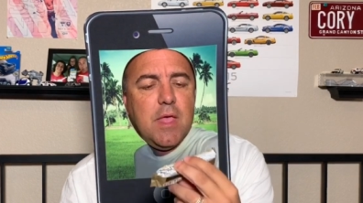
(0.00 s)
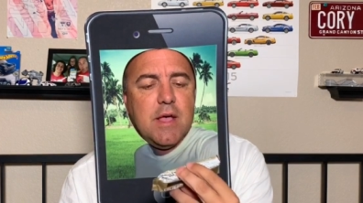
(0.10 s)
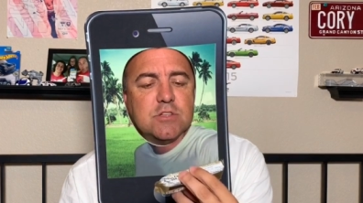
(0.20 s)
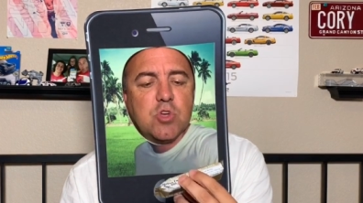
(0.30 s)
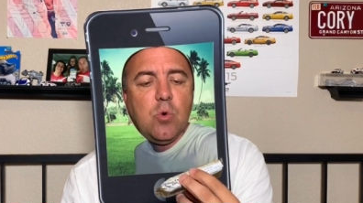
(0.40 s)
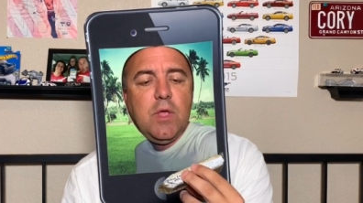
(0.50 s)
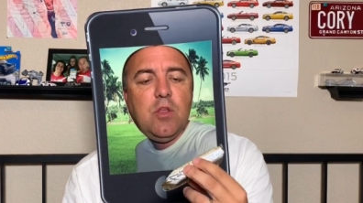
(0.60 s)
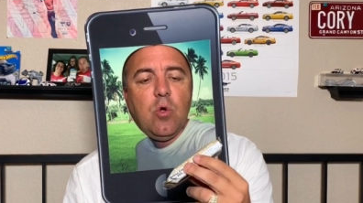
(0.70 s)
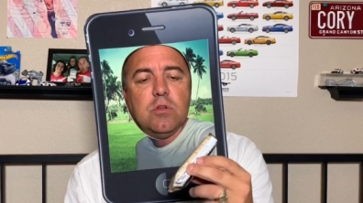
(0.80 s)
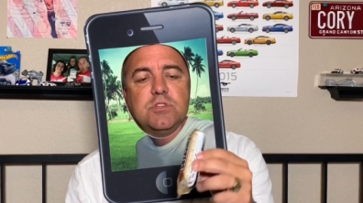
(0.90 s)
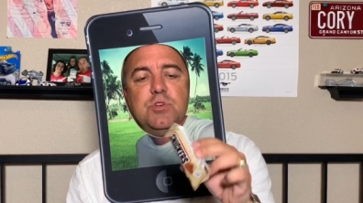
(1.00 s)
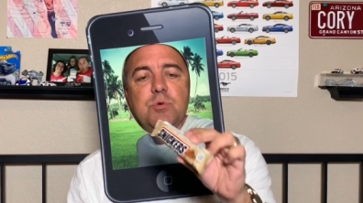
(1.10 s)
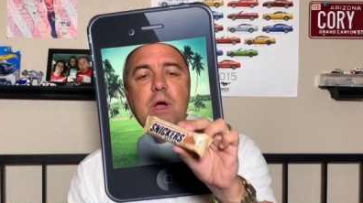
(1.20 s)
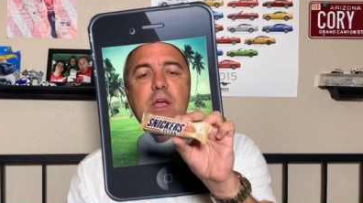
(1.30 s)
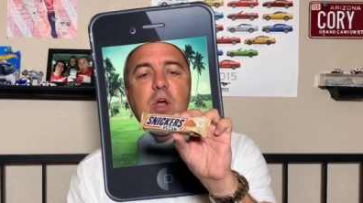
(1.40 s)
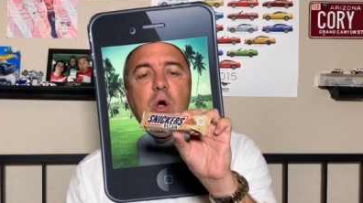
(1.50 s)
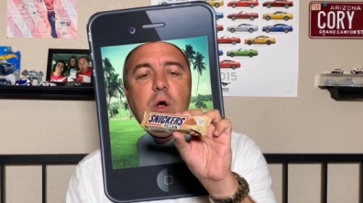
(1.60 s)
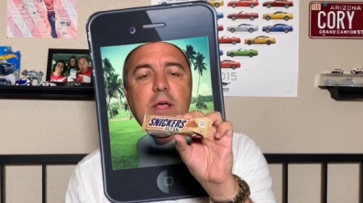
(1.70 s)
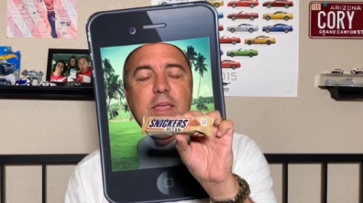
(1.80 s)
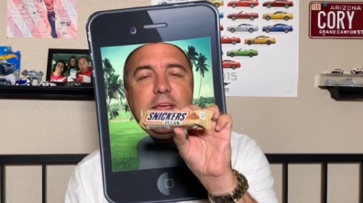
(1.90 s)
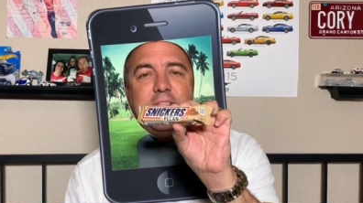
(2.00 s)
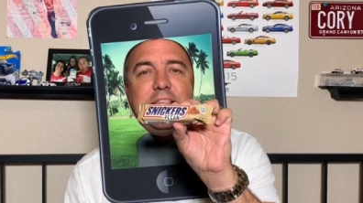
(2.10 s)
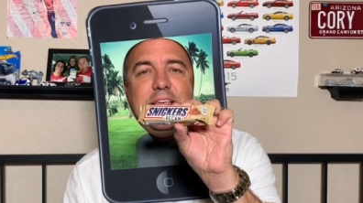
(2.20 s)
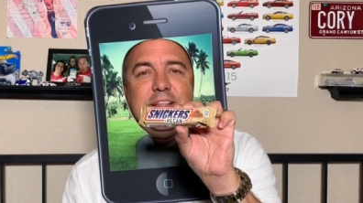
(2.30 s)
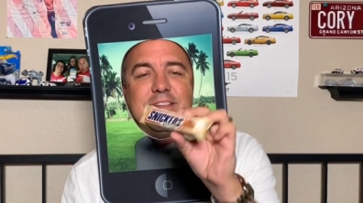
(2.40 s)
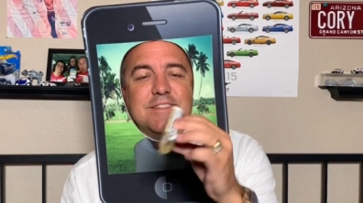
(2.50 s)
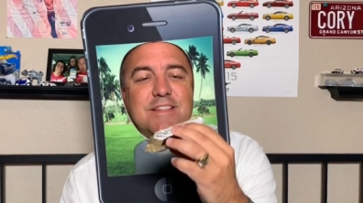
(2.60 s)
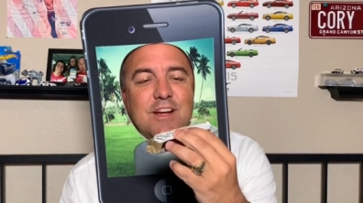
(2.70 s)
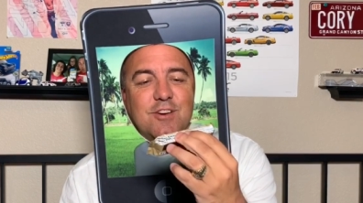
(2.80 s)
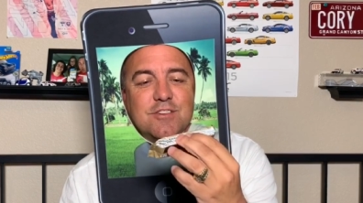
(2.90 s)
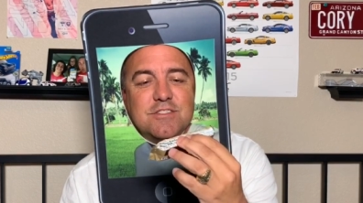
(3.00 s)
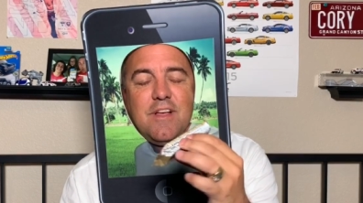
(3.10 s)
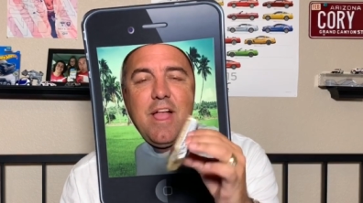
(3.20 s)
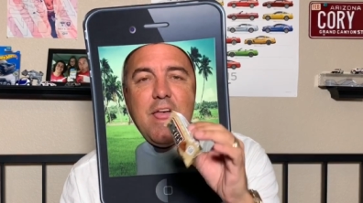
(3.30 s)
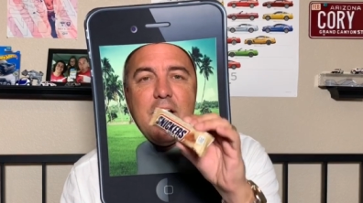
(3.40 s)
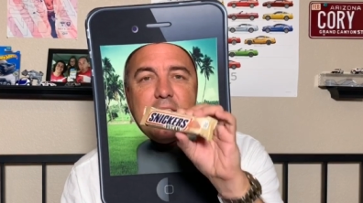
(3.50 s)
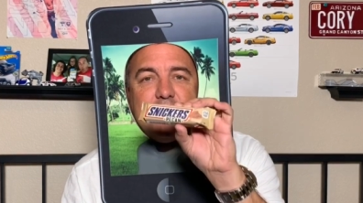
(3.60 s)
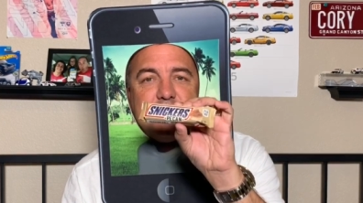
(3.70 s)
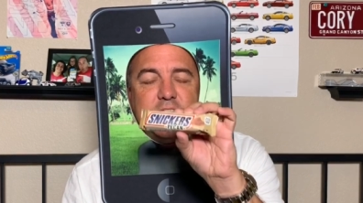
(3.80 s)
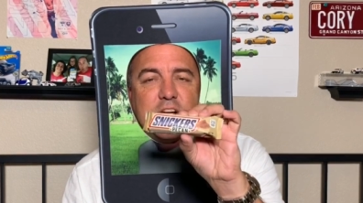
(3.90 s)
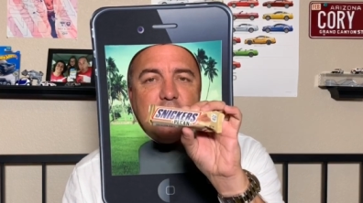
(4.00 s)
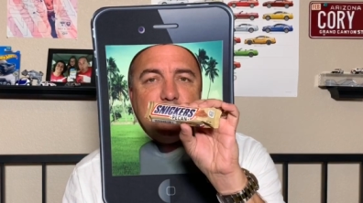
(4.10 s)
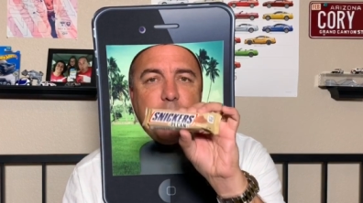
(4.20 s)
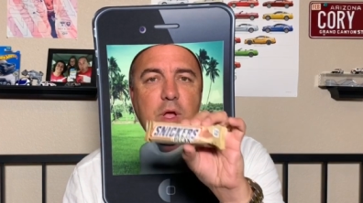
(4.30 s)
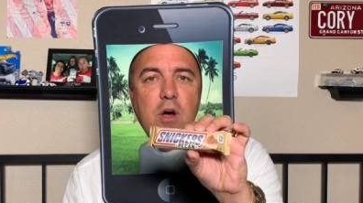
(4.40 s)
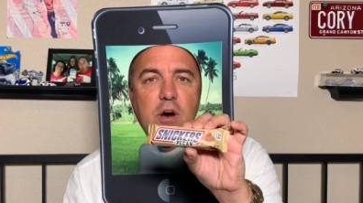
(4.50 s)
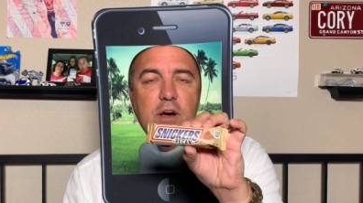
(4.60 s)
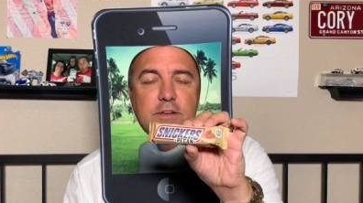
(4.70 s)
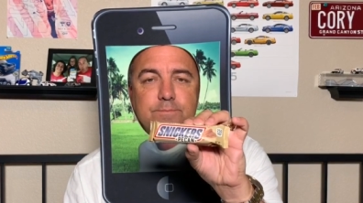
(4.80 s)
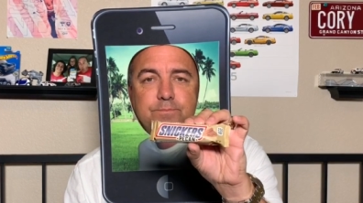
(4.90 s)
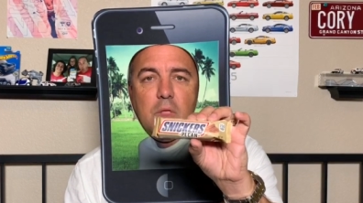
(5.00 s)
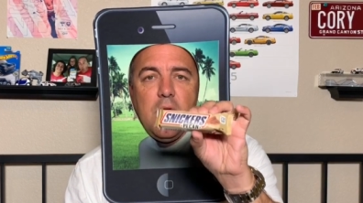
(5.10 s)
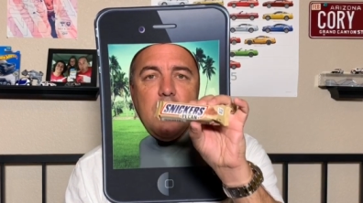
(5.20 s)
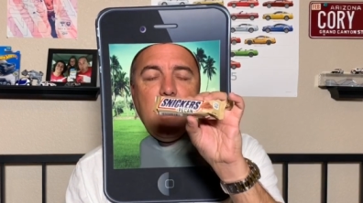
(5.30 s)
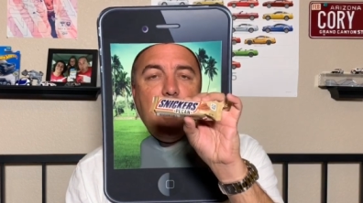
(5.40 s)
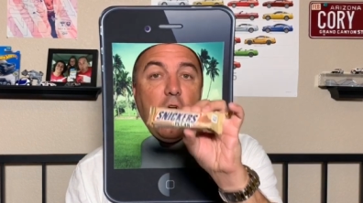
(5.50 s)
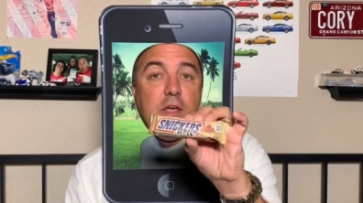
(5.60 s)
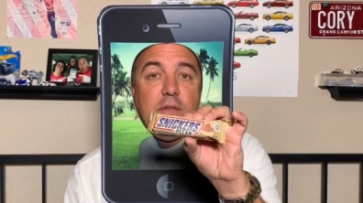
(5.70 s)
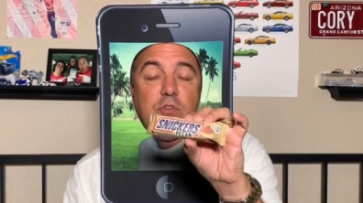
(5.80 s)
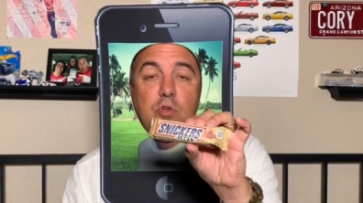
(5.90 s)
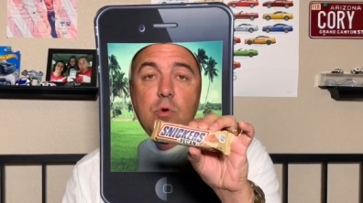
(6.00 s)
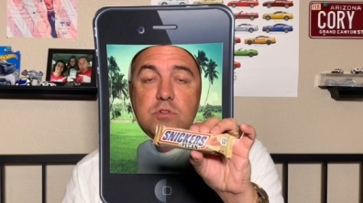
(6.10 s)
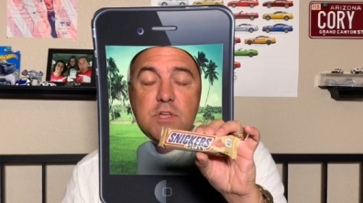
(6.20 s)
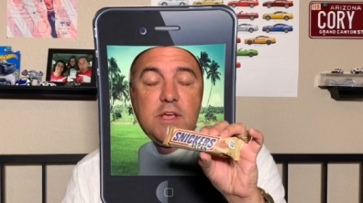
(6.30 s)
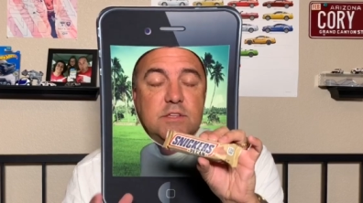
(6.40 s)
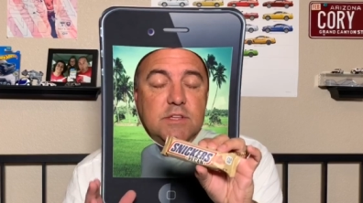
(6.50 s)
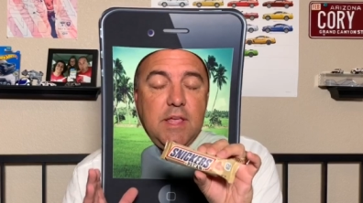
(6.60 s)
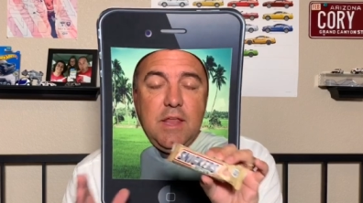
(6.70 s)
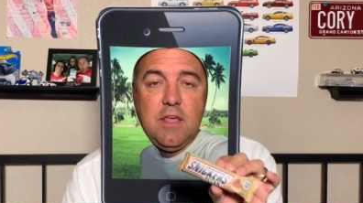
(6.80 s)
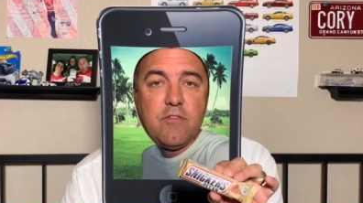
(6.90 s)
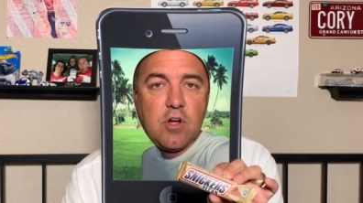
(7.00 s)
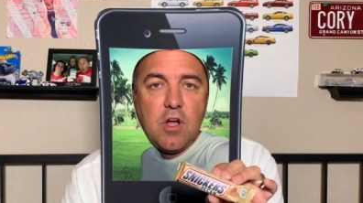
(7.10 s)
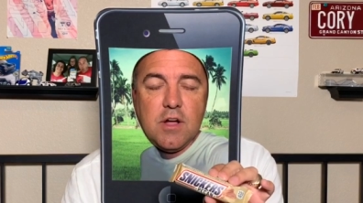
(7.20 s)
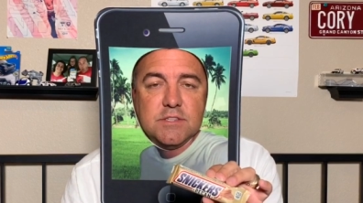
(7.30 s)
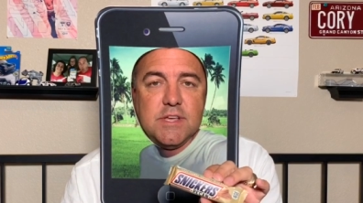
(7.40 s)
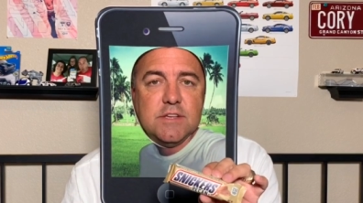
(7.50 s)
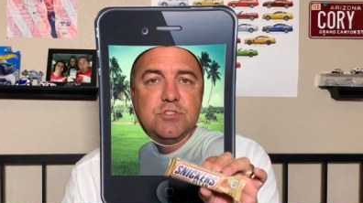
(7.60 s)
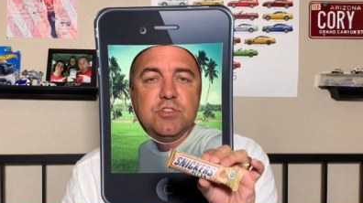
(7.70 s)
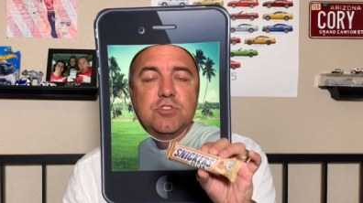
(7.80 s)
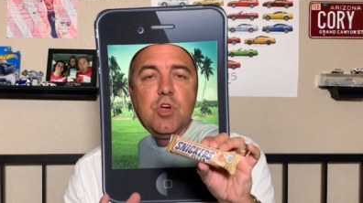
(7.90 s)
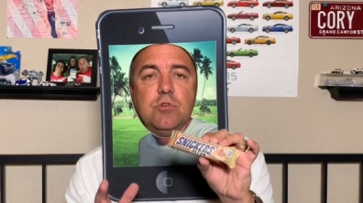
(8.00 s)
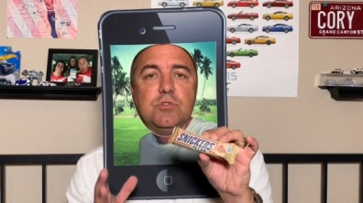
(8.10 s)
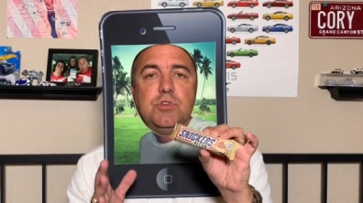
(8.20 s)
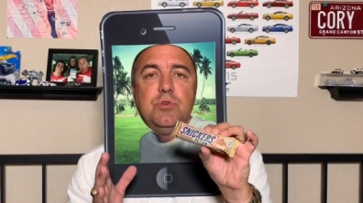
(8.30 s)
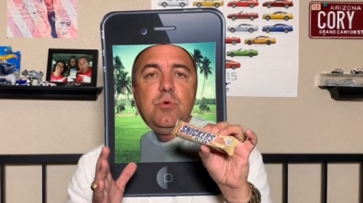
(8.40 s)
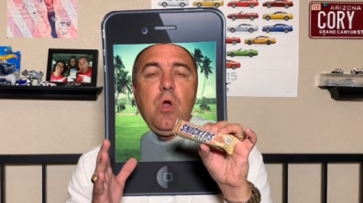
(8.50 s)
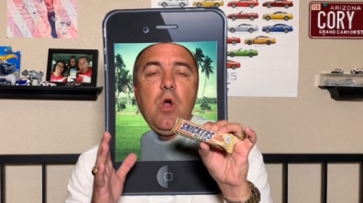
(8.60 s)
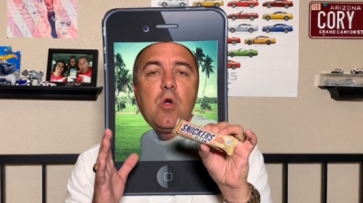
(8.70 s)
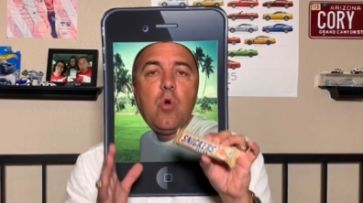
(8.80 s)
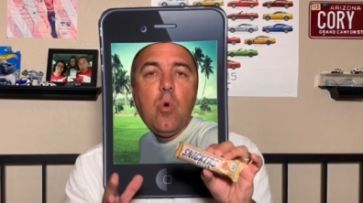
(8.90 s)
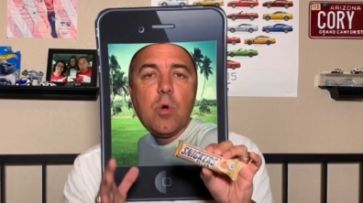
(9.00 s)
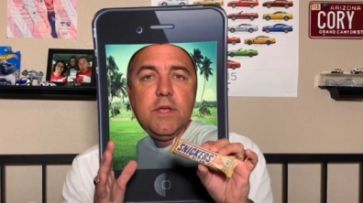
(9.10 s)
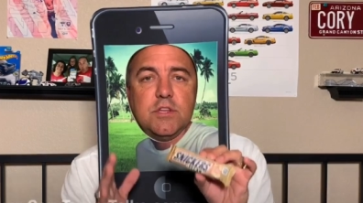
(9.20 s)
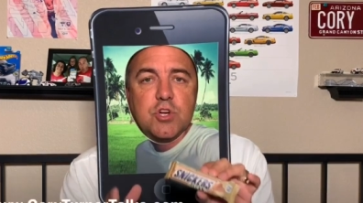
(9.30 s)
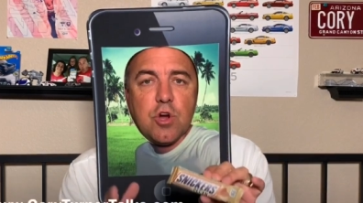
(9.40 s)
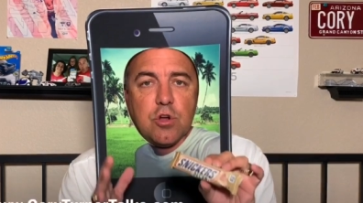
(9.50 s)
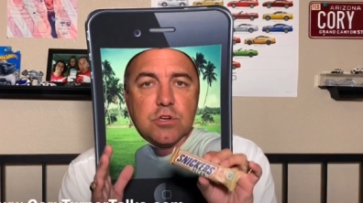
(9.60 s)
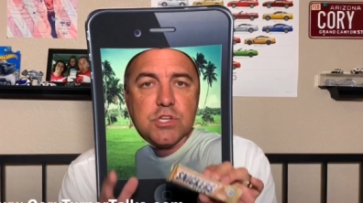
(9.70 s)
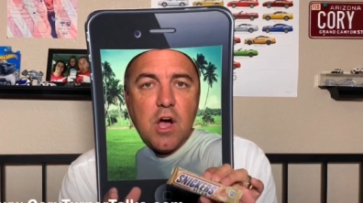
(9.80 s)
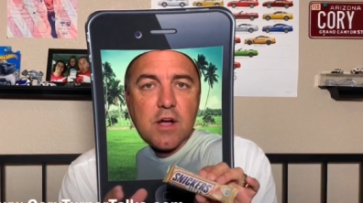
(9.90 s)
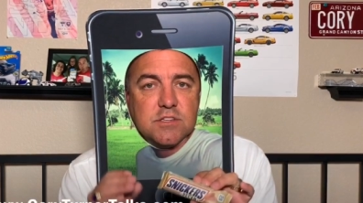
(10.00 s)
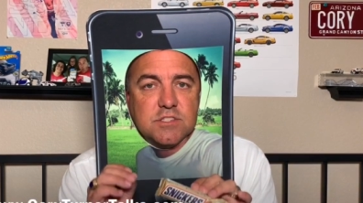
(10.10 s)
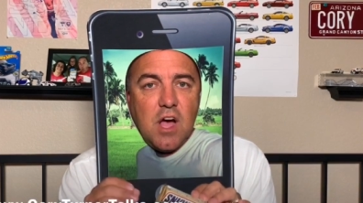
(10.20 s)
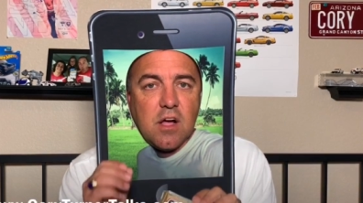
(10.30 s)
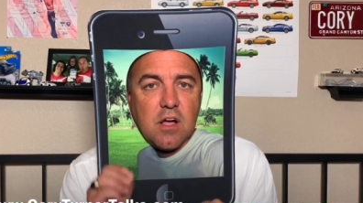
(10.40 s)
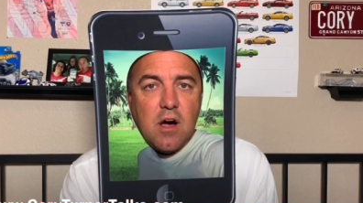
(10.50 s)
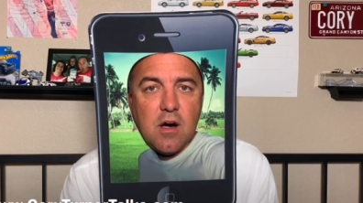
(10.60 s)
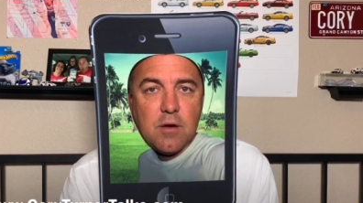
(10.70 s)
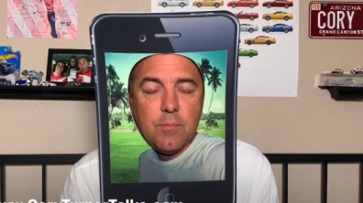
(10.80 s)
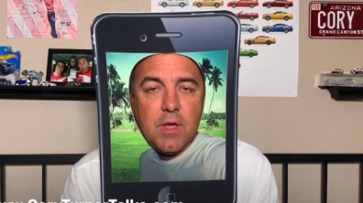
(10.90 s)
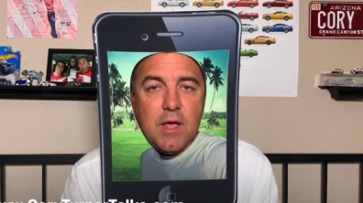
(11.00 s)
So in order to go get the Snickers pecan, all you have to do is any of our contests, just go to CoryTurnerTalks.com,